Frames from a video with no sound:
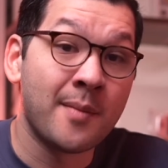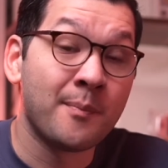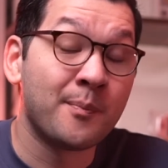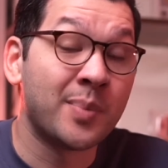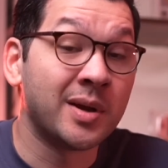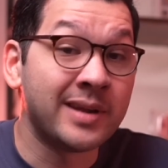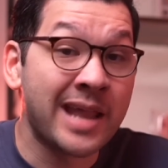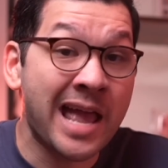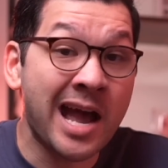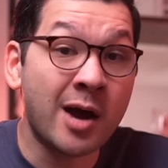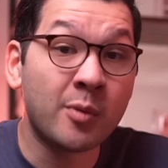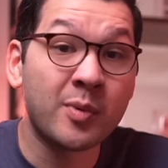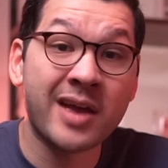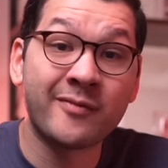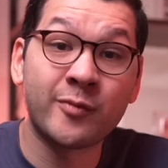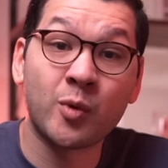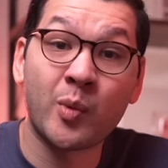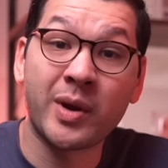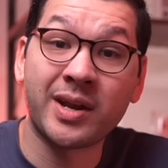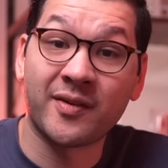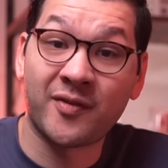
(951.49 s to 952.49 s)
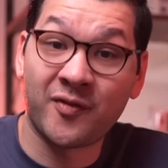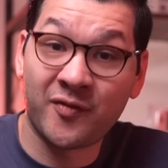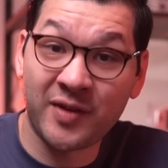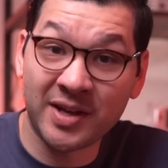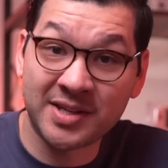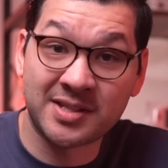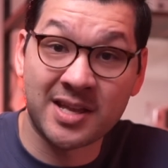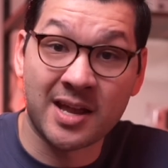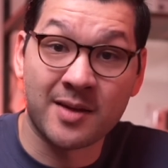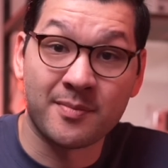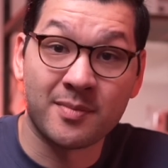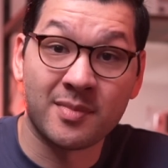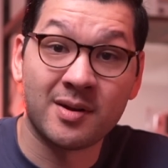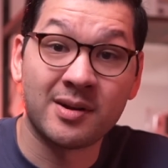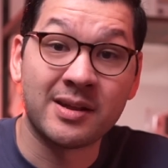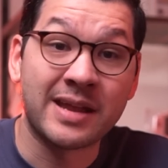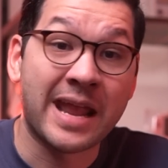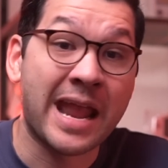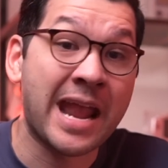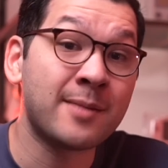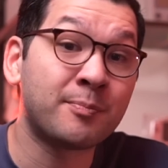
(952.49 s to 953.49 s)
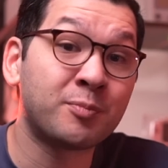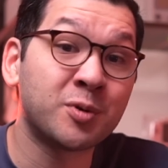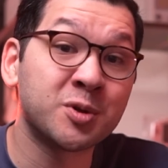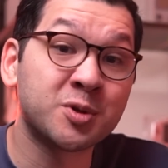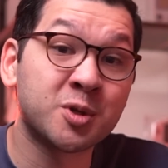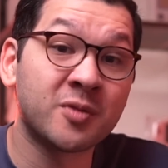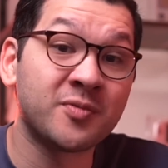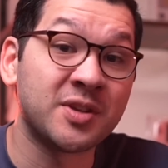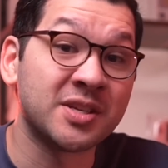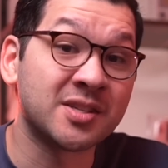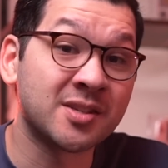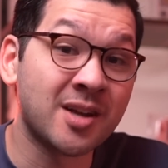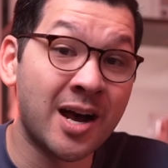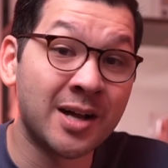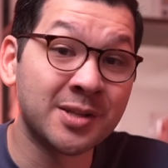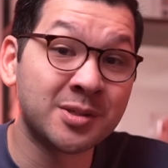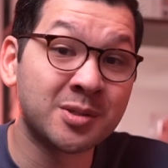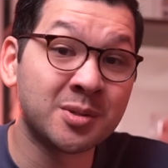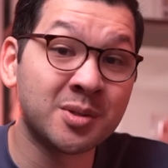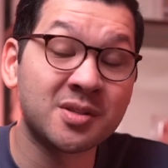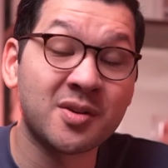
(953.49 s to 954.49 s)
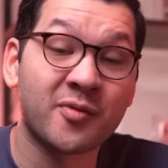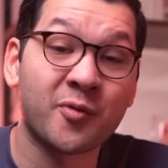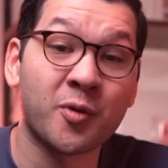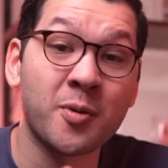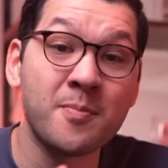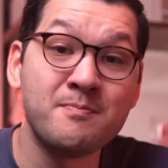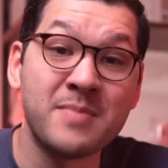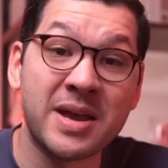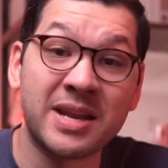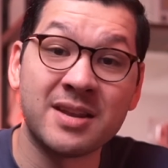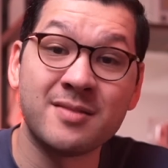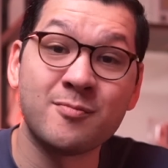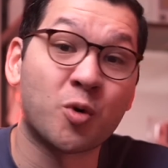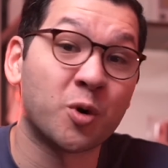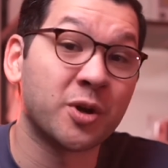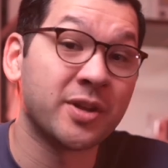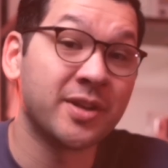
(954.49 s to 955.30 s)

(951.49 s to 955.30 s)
but now we have a way to fix them and preserve these consoles for many more